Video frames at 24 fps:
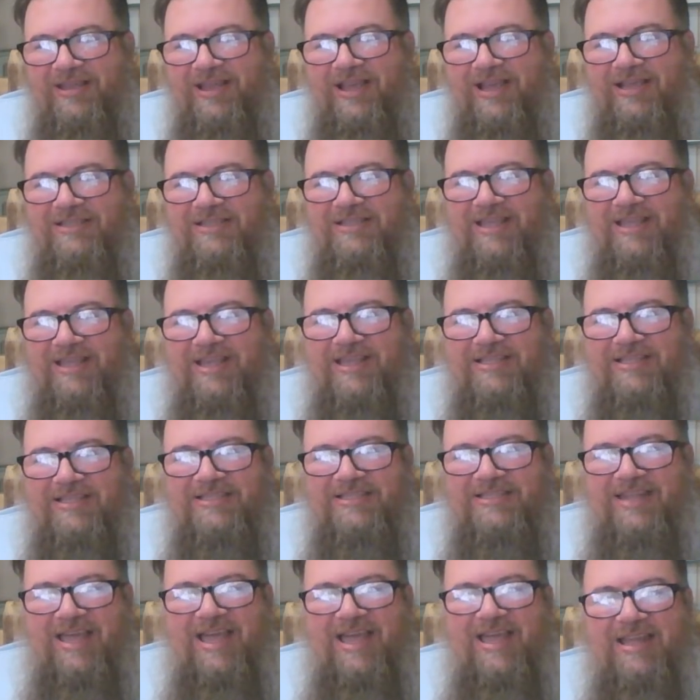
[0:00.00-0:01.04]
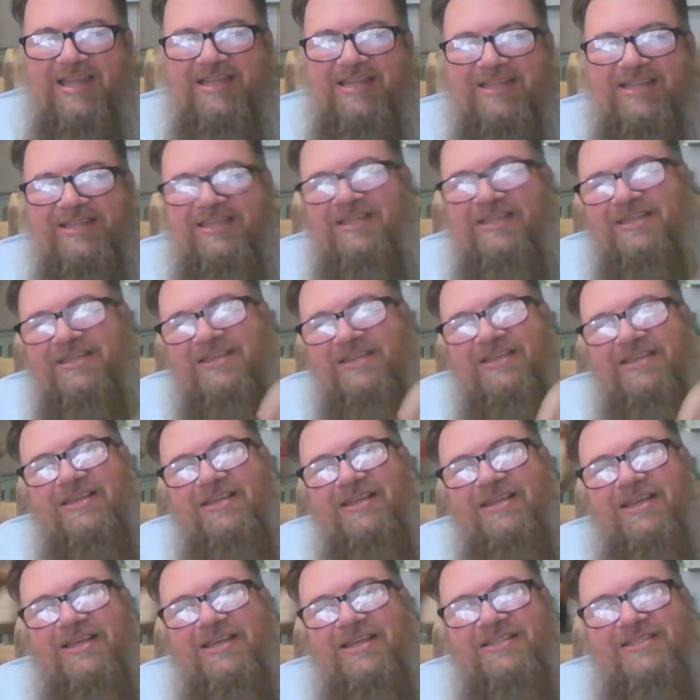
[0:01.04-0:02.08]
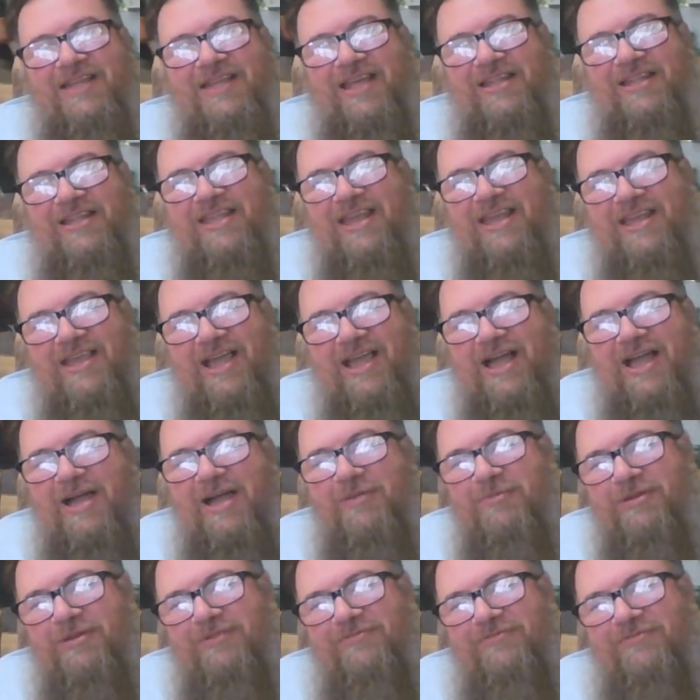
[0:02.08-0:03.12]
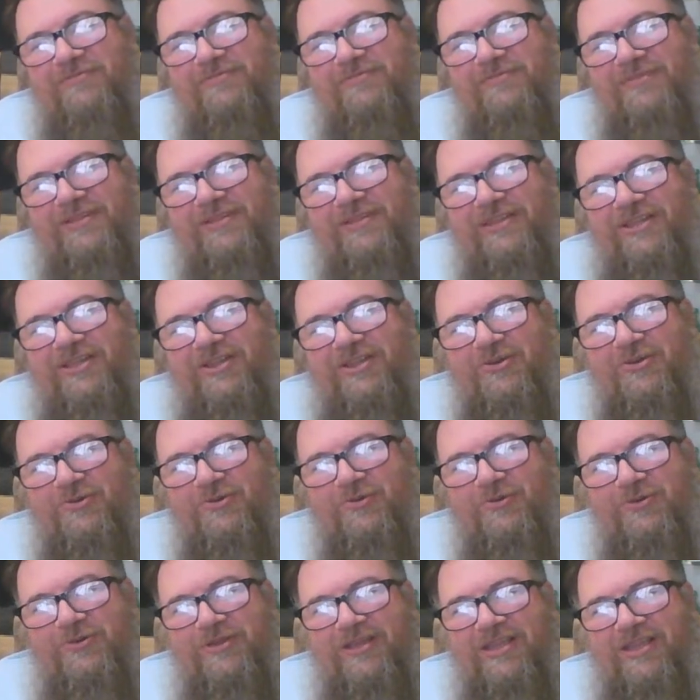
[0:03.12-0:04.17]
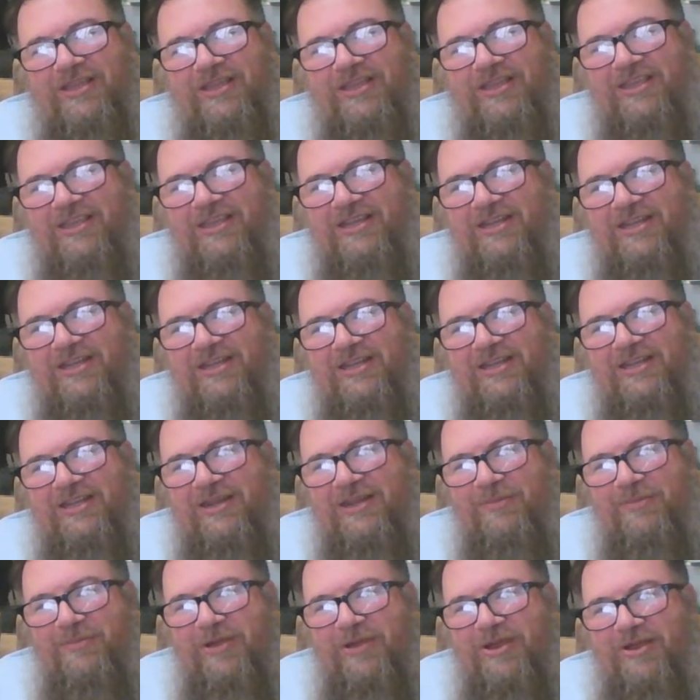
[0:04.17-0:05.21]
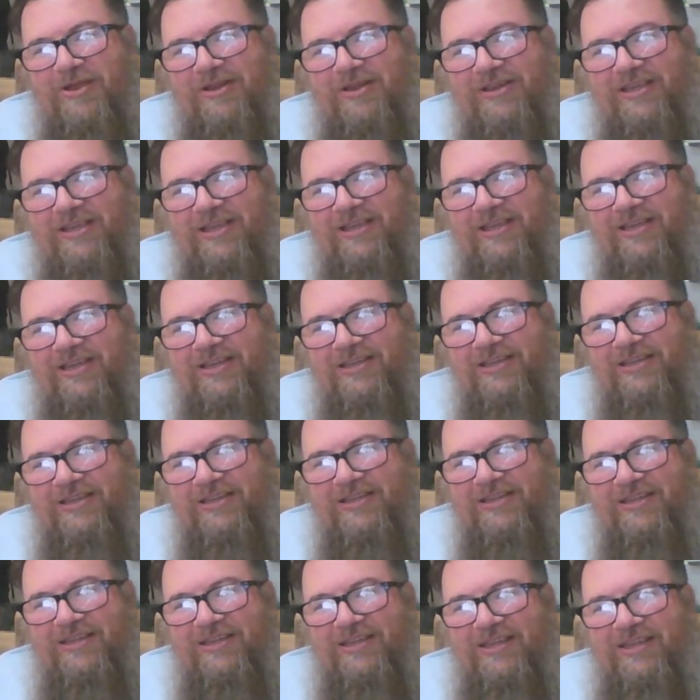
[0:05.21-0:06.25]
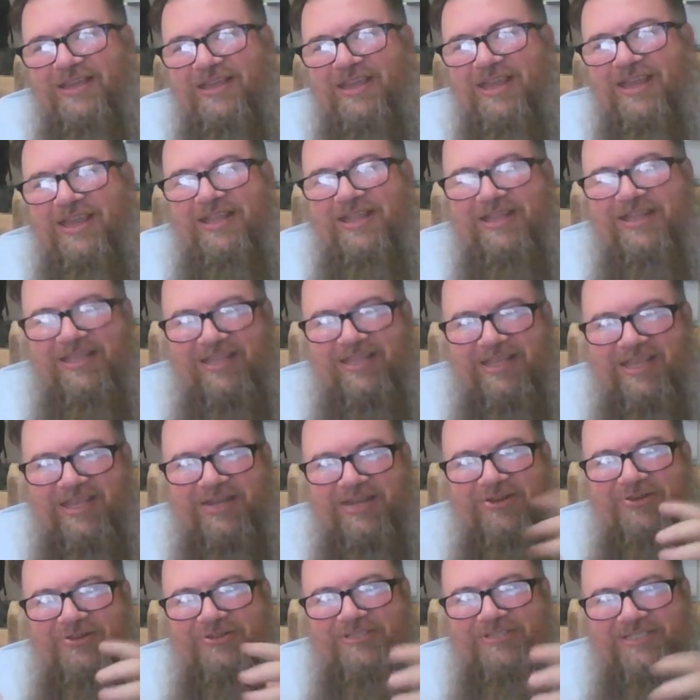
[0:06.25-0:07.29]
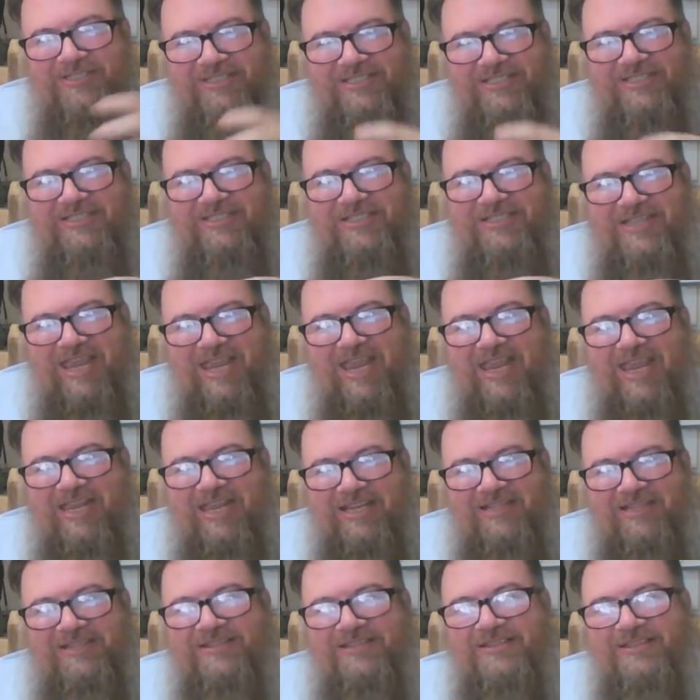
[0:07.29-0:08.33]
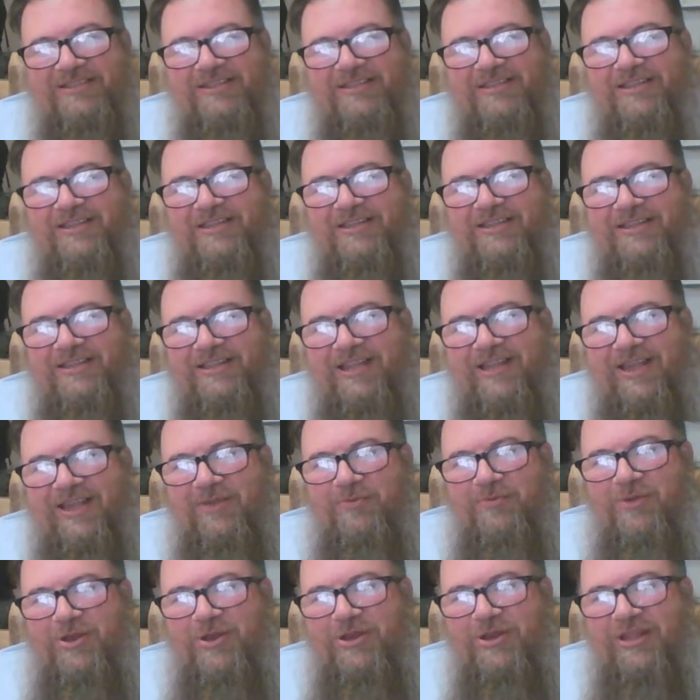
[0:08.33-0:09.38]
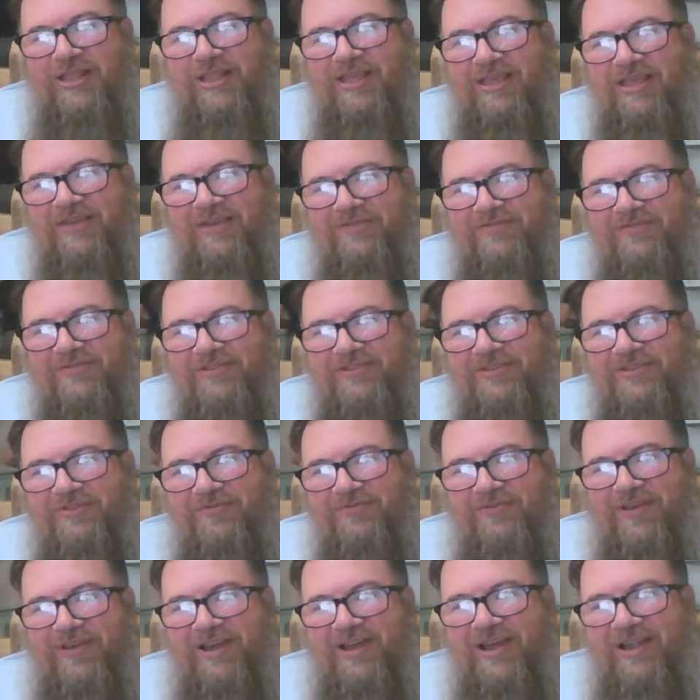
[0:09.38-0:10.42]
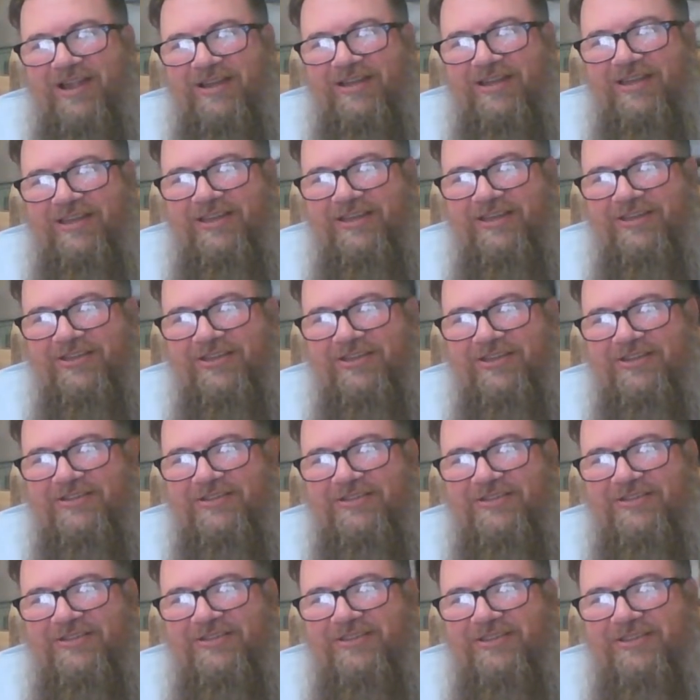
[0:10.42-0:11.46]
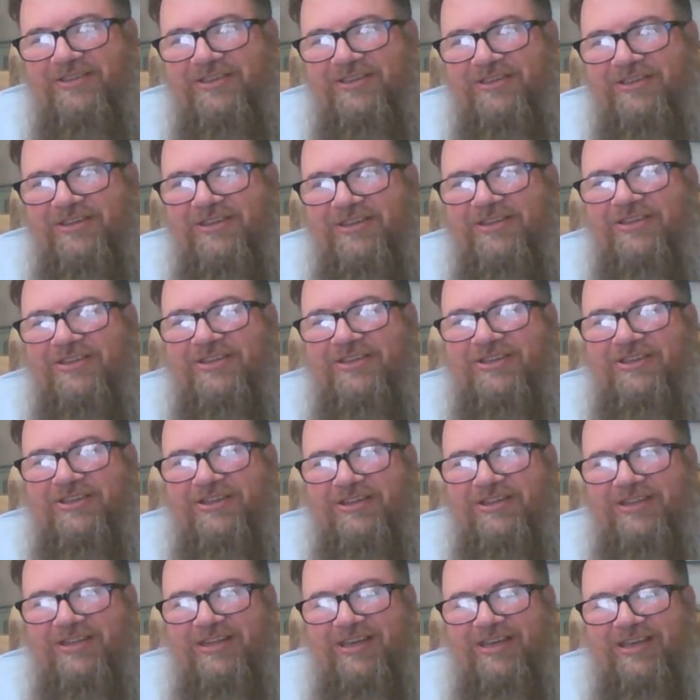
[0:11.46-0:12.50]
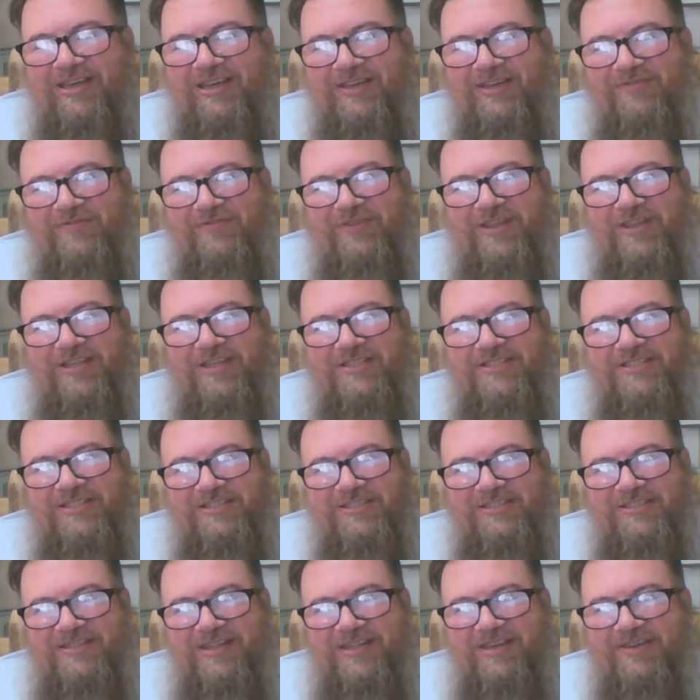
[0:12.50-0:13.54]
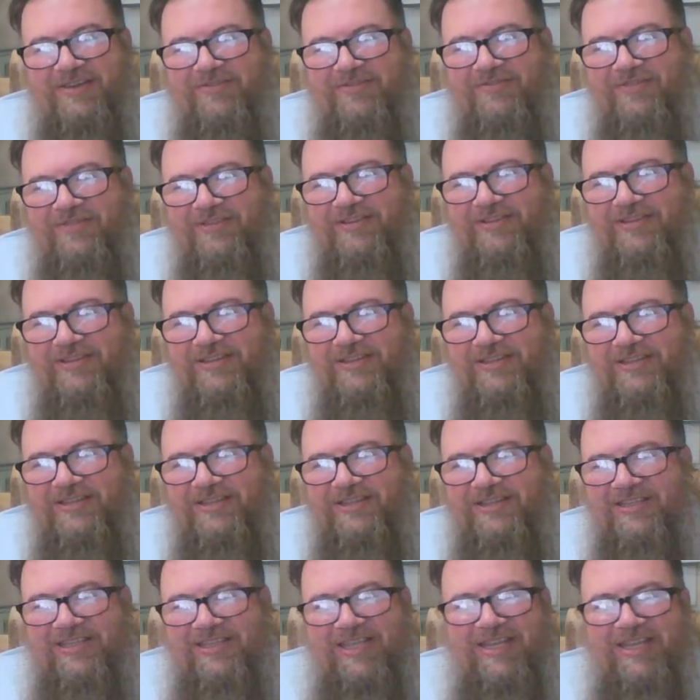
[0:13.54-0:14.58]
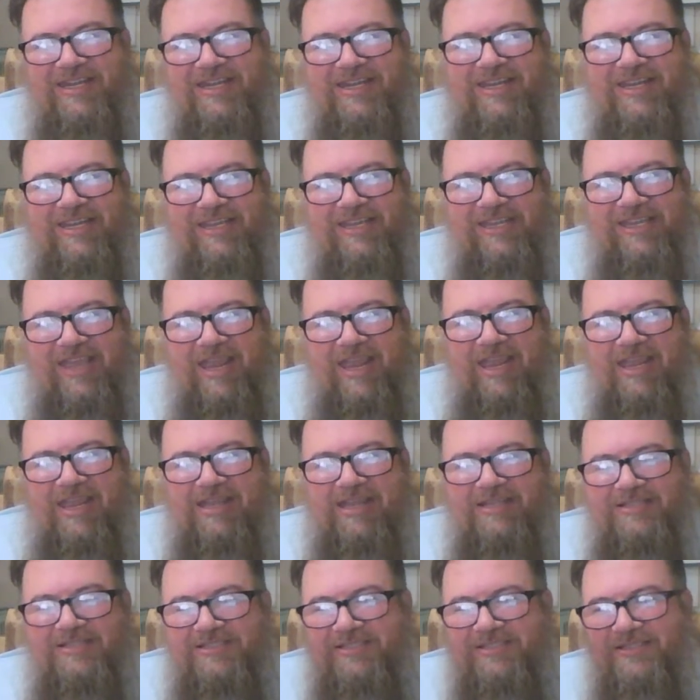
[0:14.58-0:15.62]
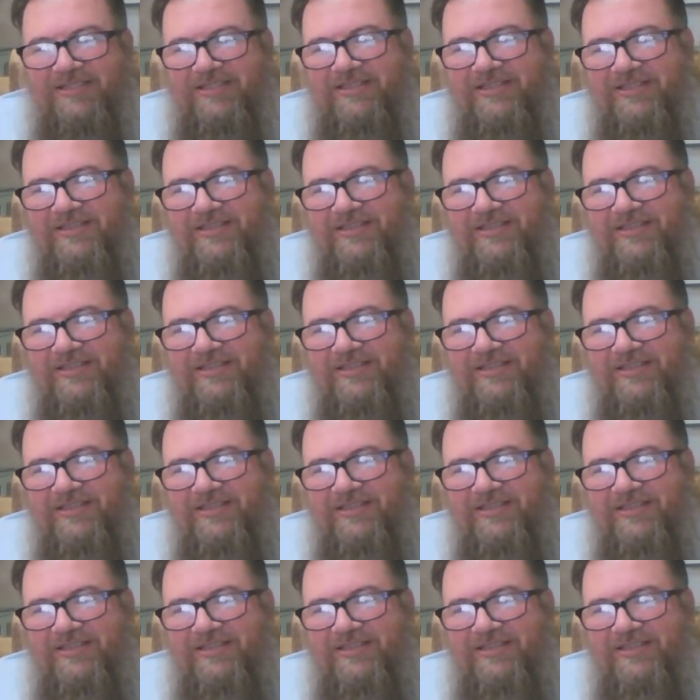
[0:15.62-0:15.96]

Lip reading: It was like it's not that common, in America, in the interstate like we live, to find good fish and stuff. Get it in cans.